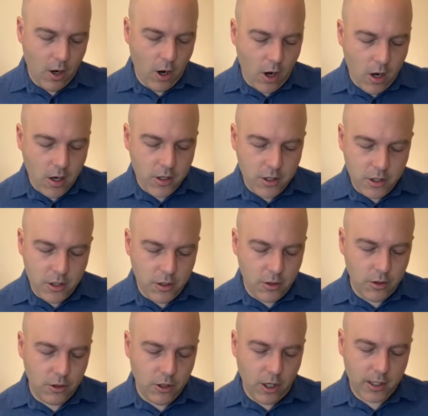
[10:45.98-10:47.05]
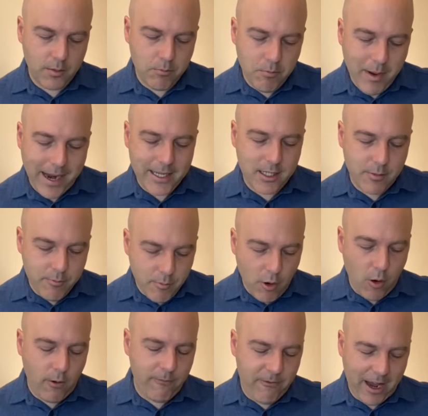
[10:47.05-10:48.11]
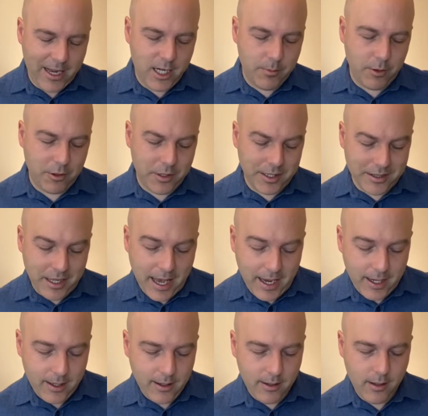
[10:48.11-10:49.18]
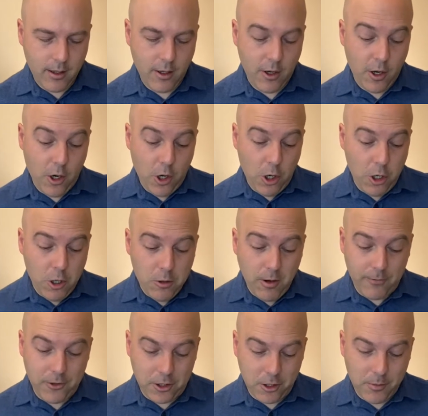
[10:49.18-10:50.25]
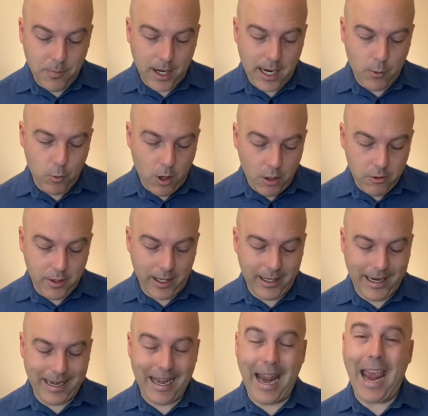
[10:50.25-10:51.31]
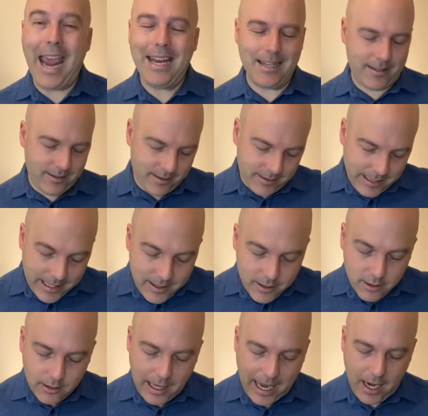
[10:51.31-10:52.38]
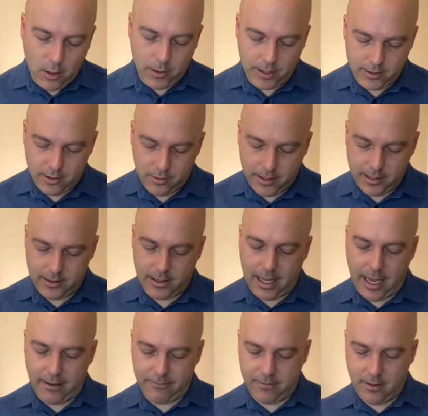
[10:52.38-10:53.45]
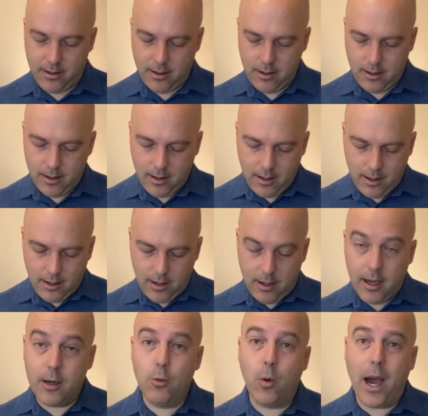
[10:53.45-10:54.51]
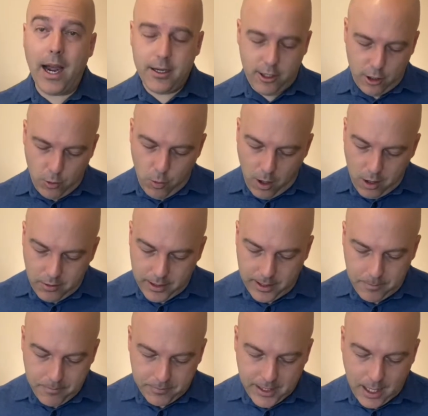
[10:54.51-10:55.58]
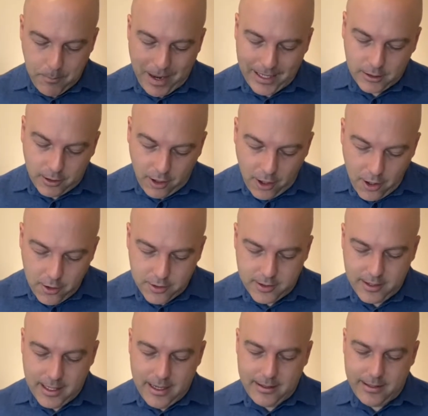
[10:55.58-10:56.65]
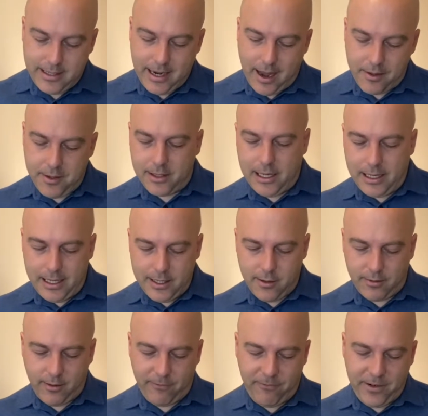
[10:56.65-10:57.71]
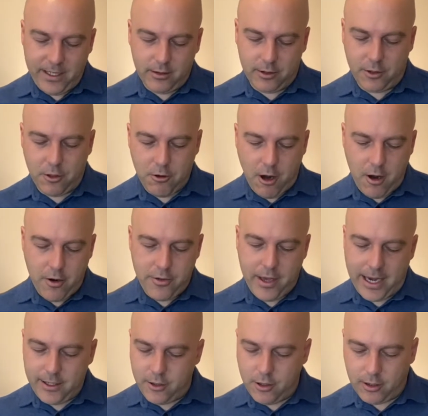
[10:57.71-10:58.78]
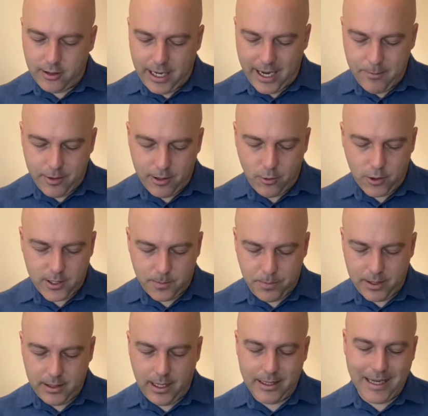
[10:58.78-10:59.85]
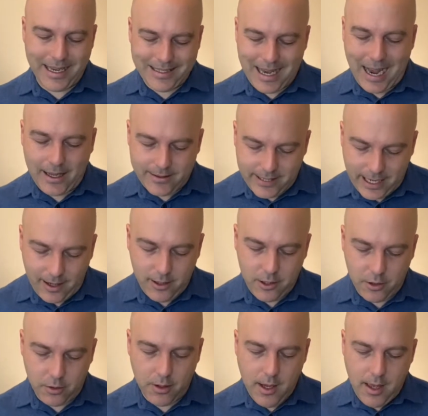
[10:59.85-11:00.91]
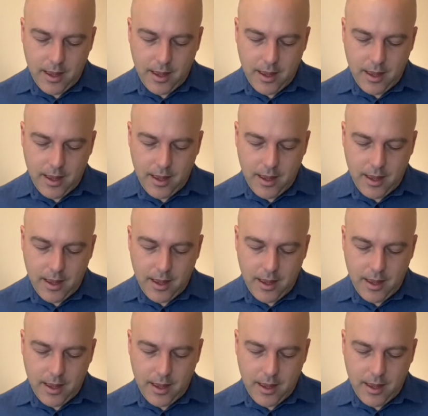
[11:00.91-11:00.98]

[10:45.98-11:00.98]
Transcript: Are you not much more valuable than they? Who of you, by worrying, can add a single hour to his life? And why do you worry about clothes? See how the lilies of the field grow. They do not labor or spin, and yet I tell you